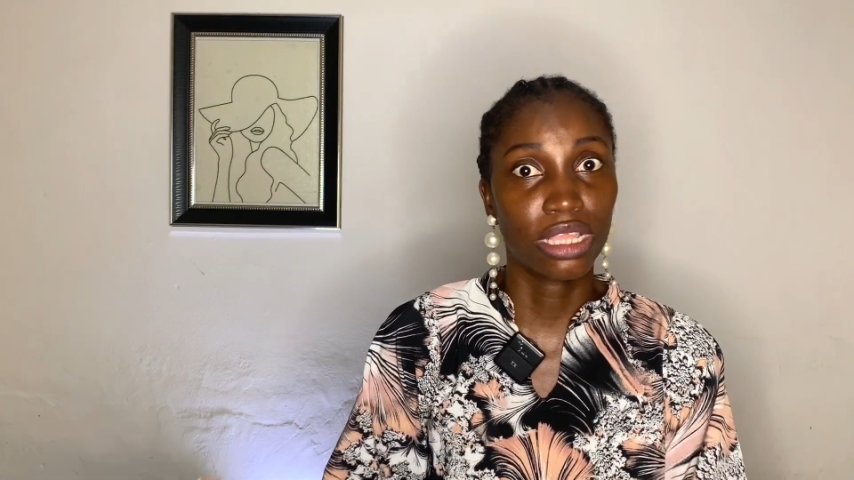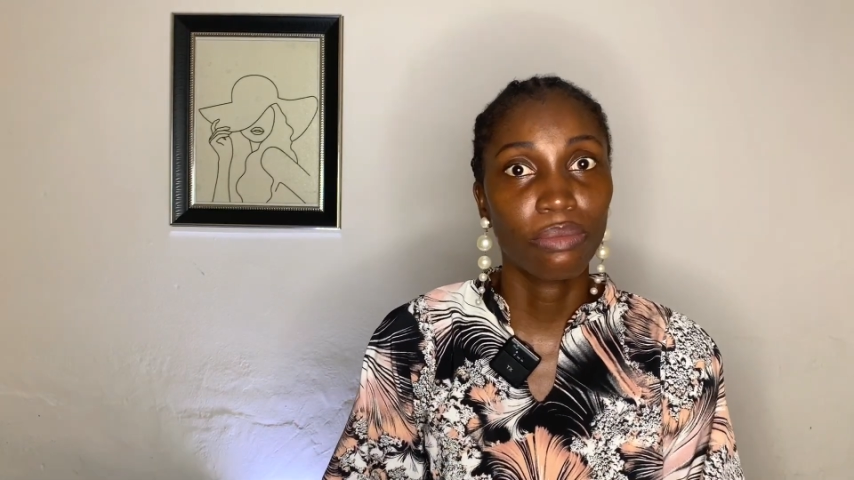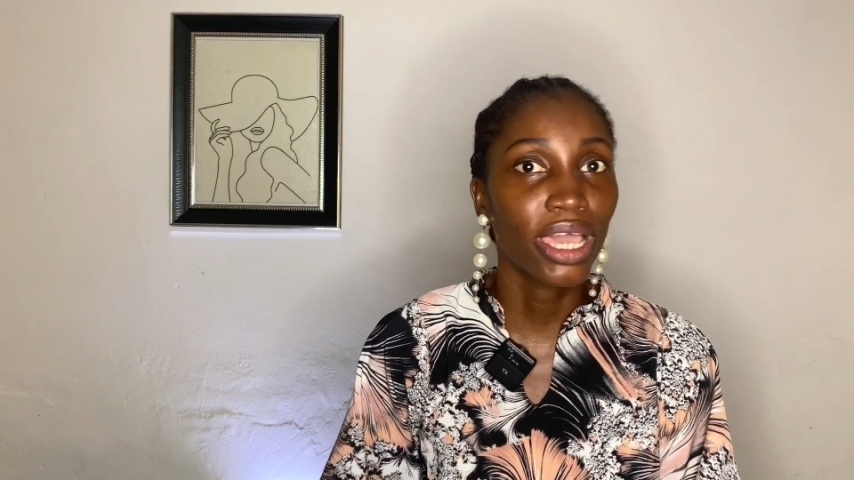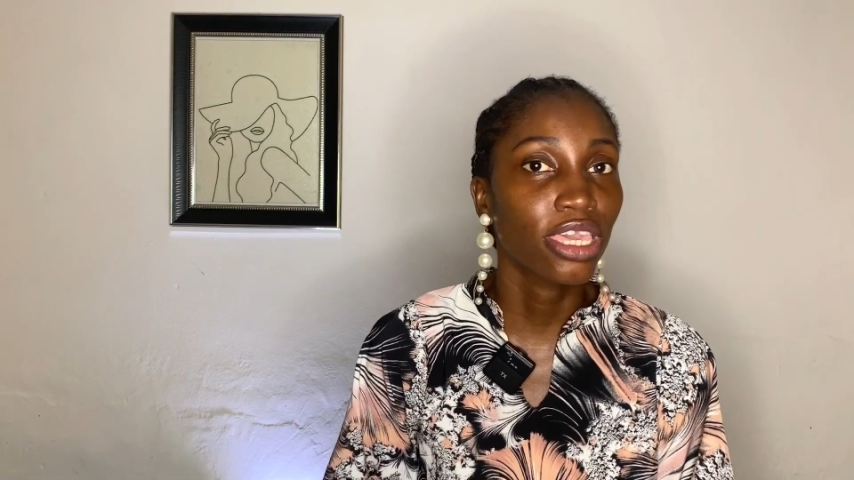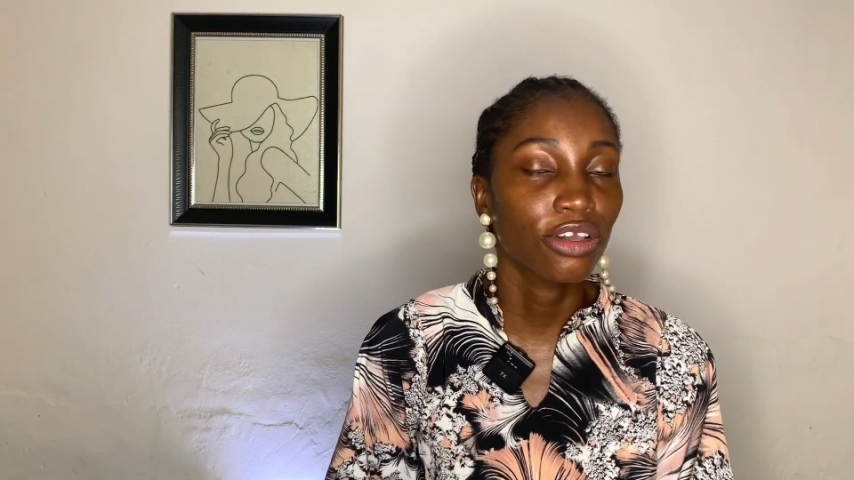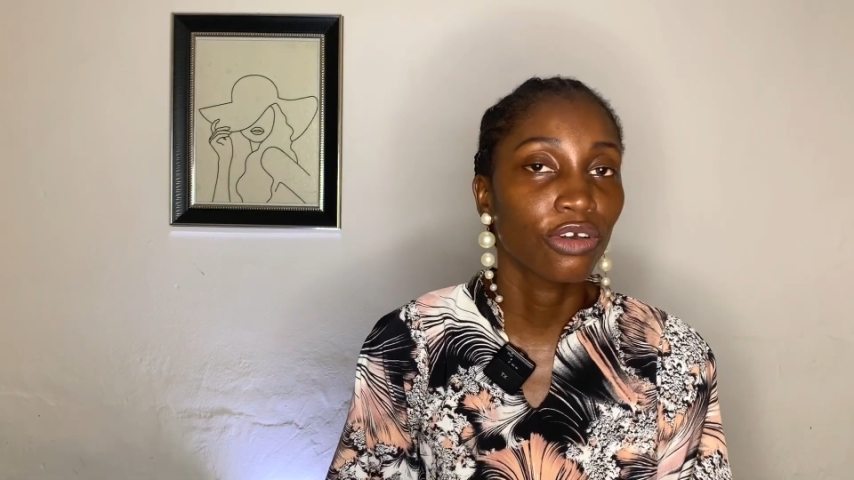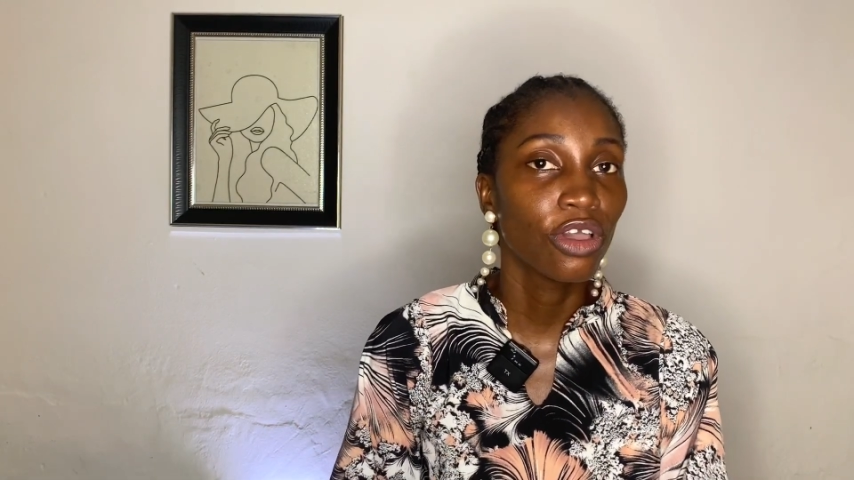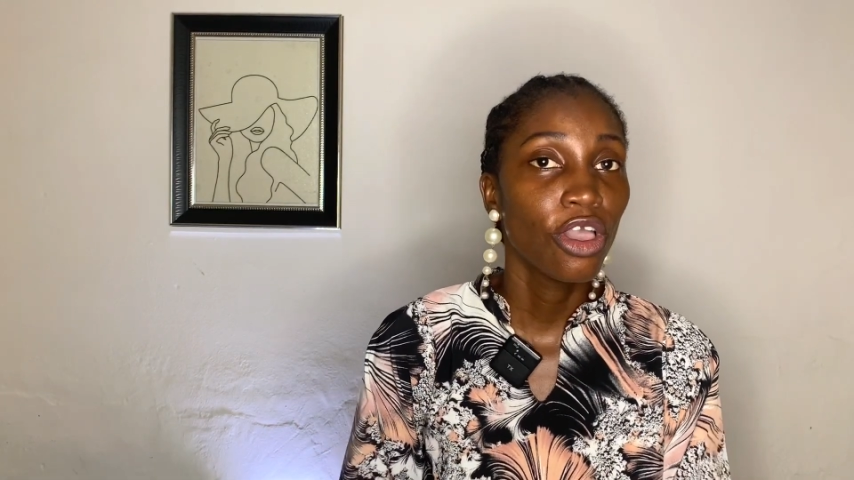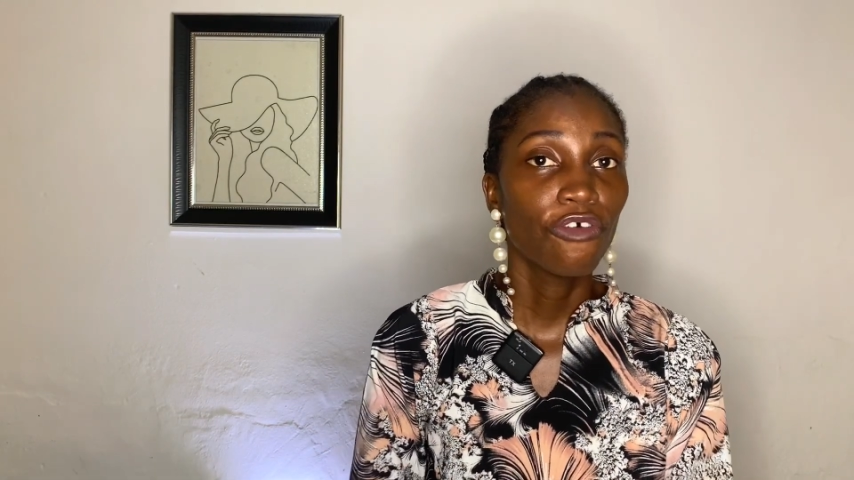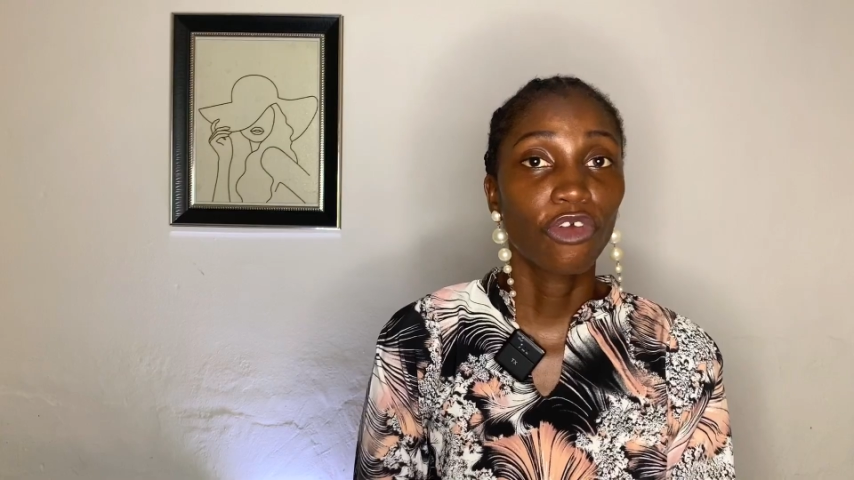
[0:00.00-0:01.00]
Michael
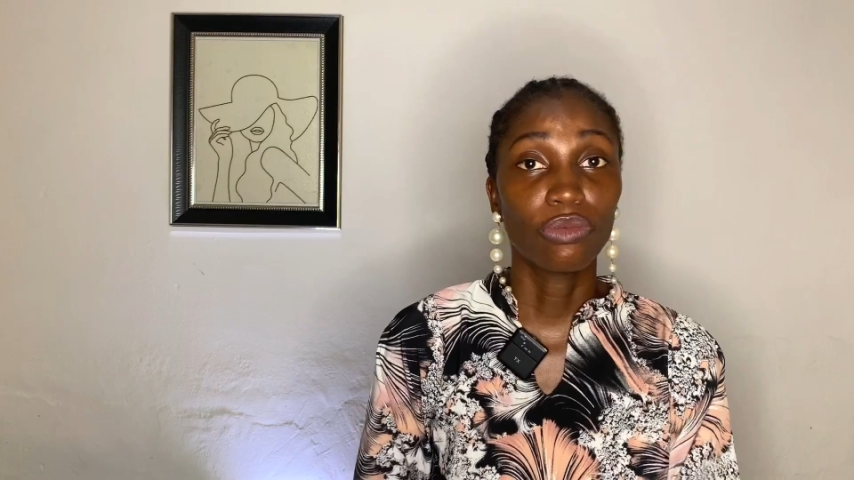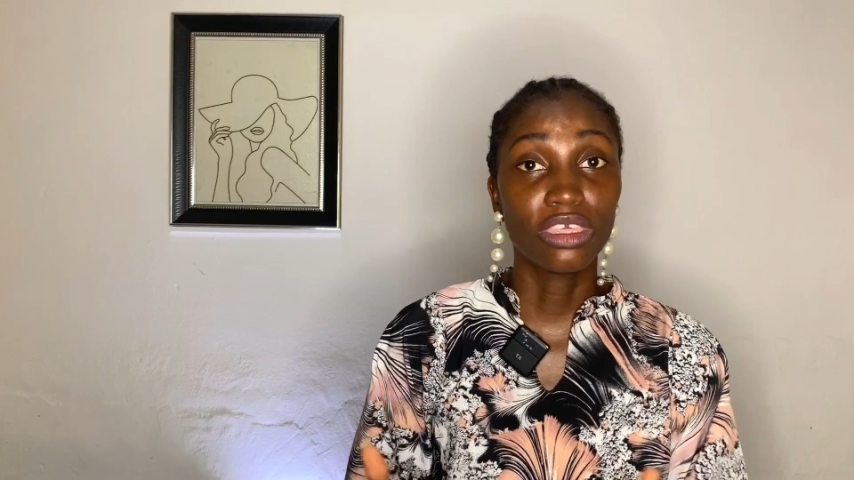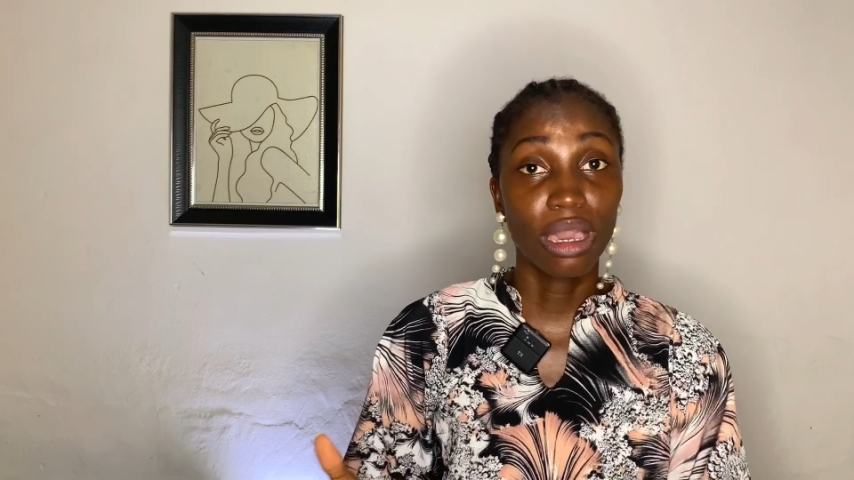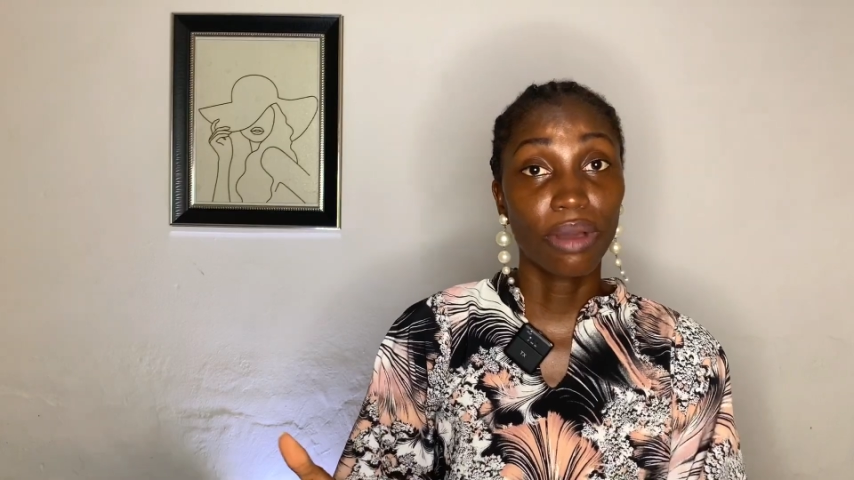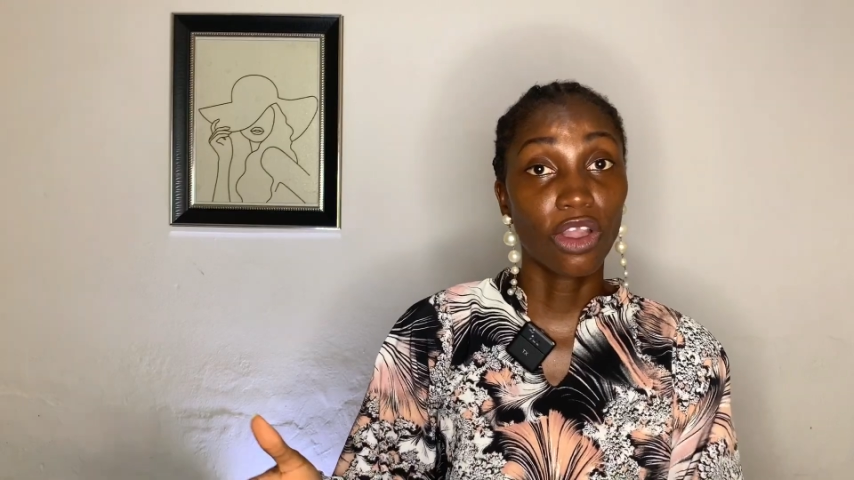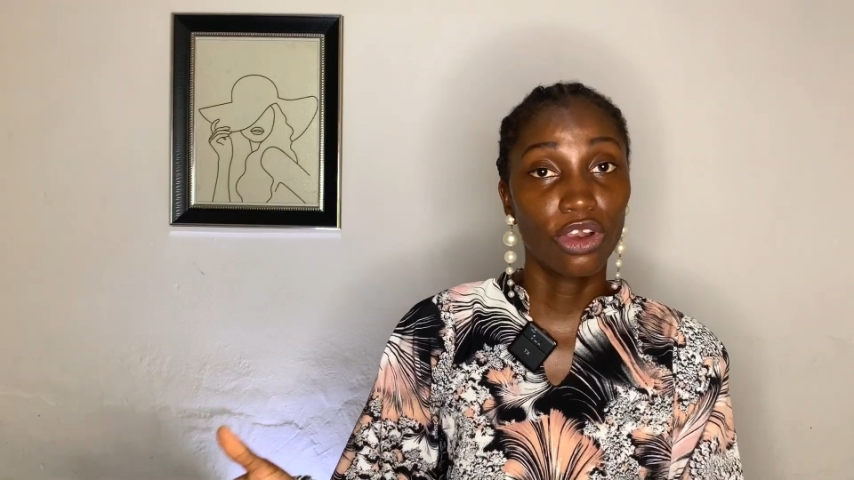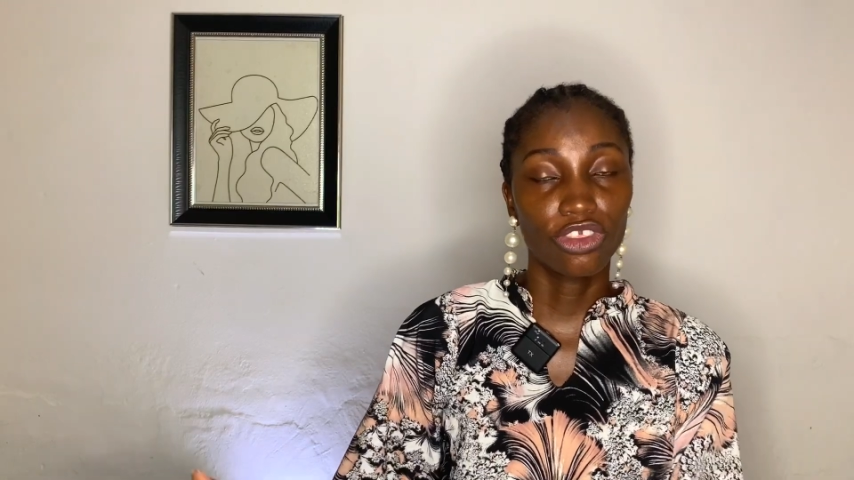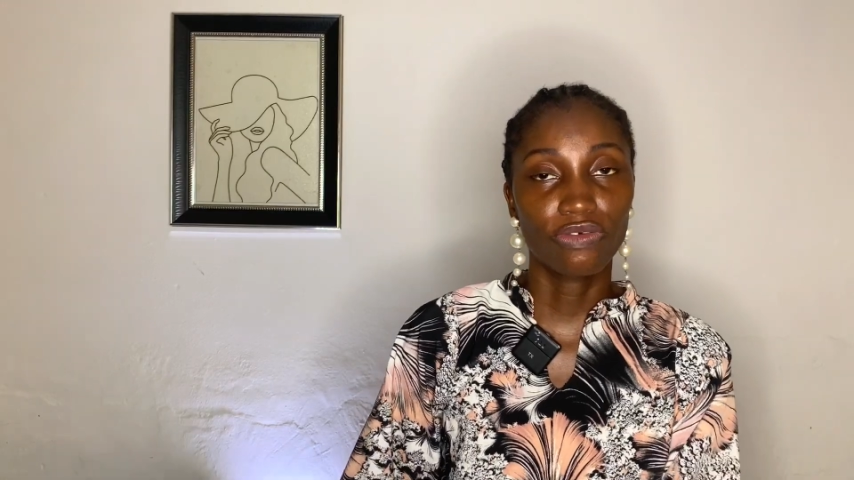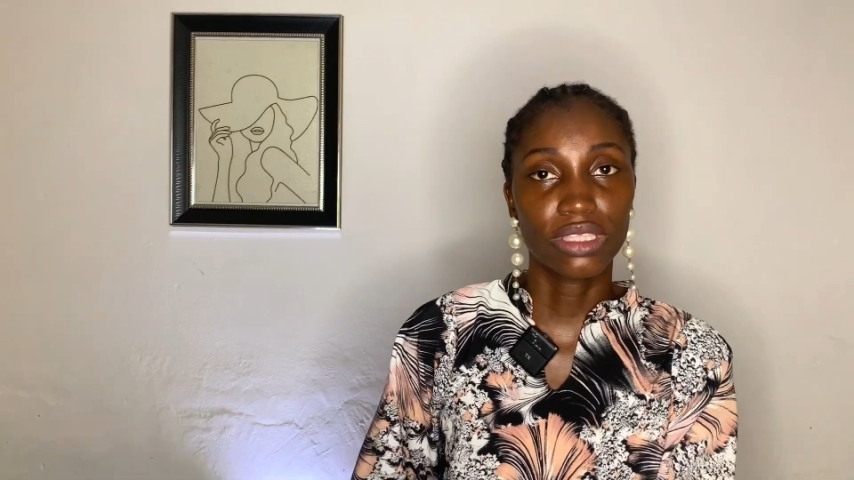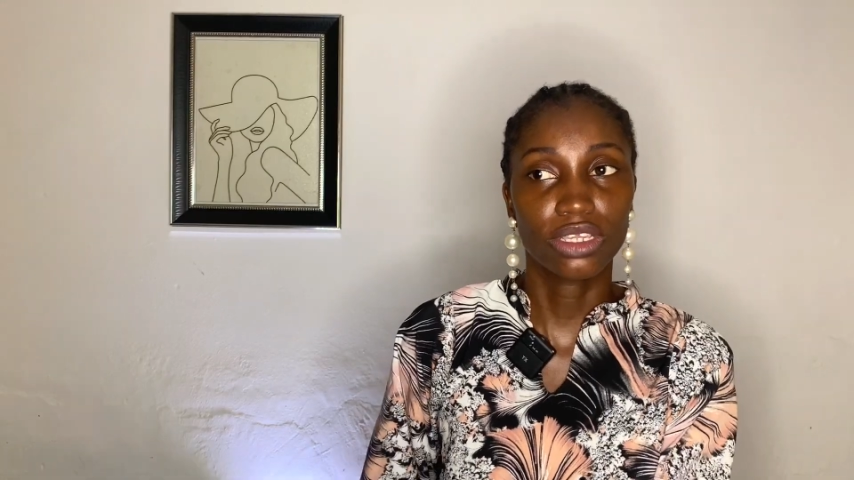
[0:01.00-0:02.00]
from Yaba College
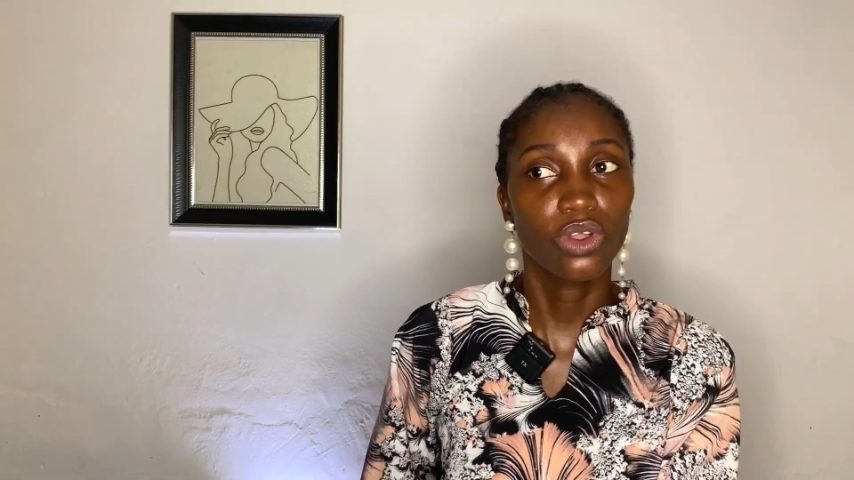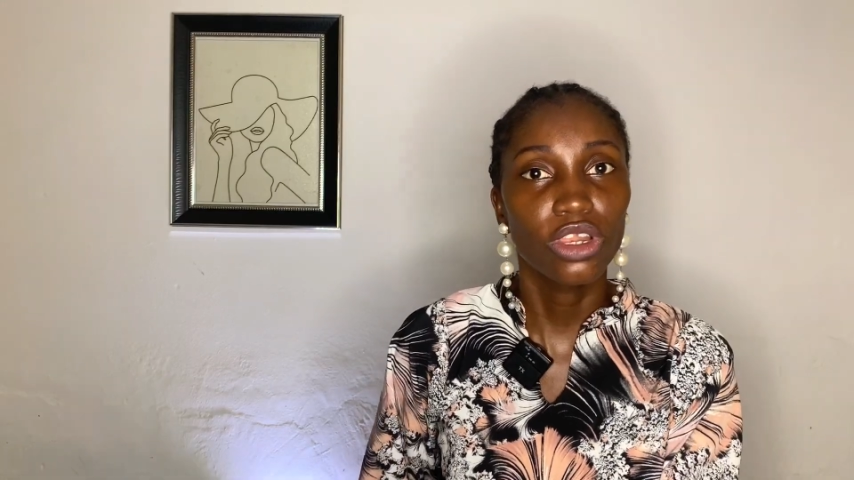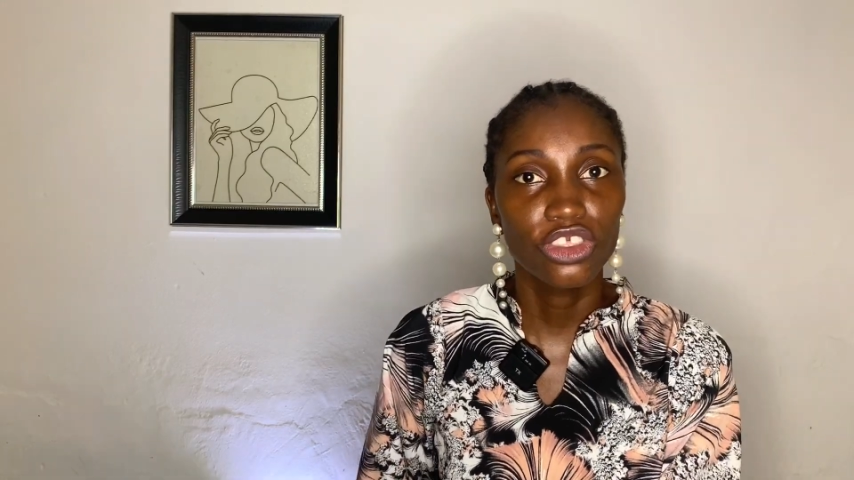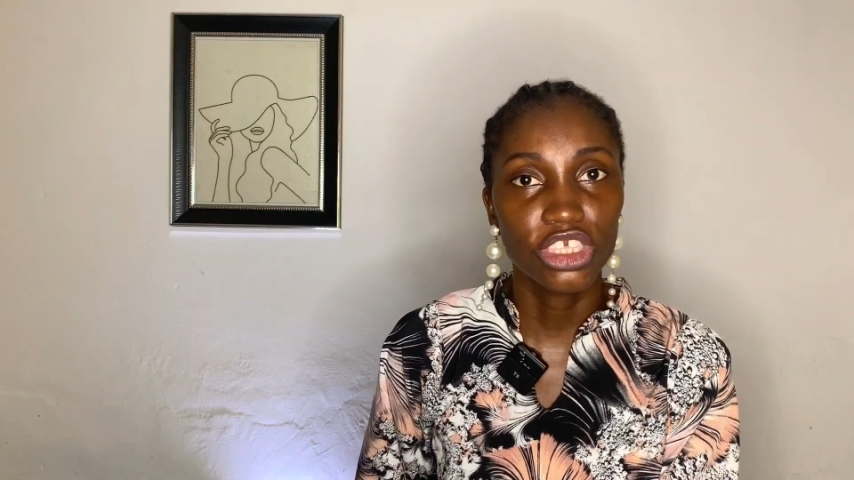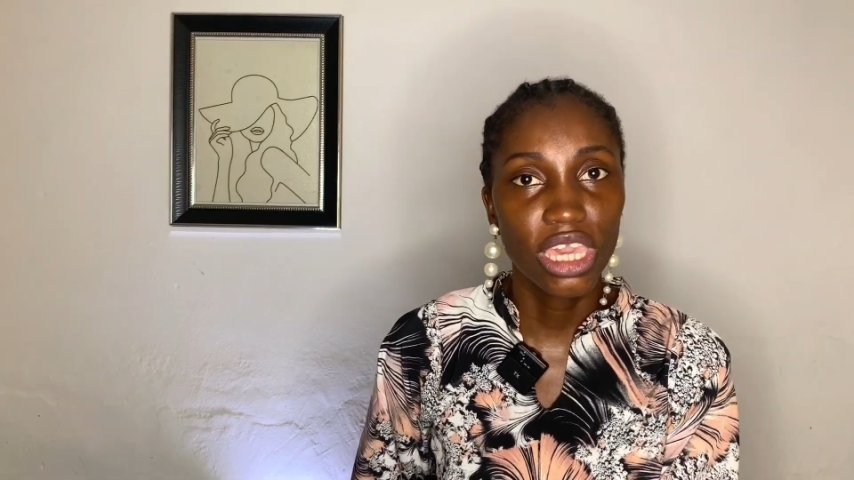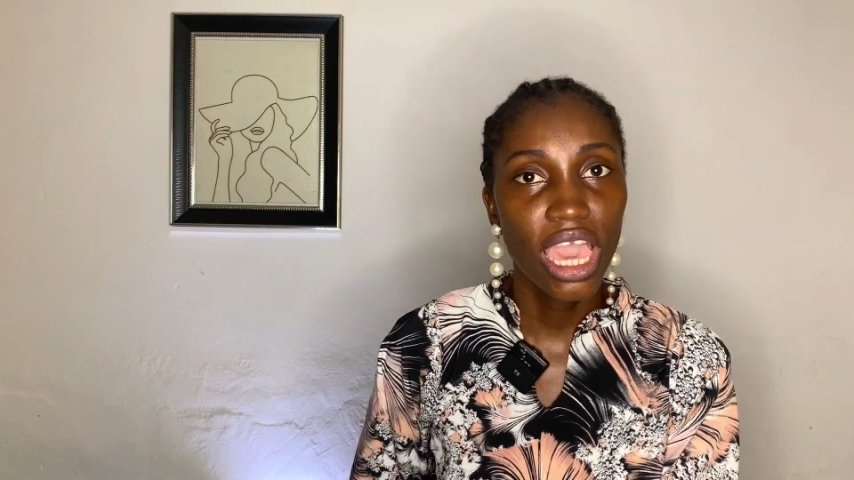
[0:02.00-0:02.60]
of Technology,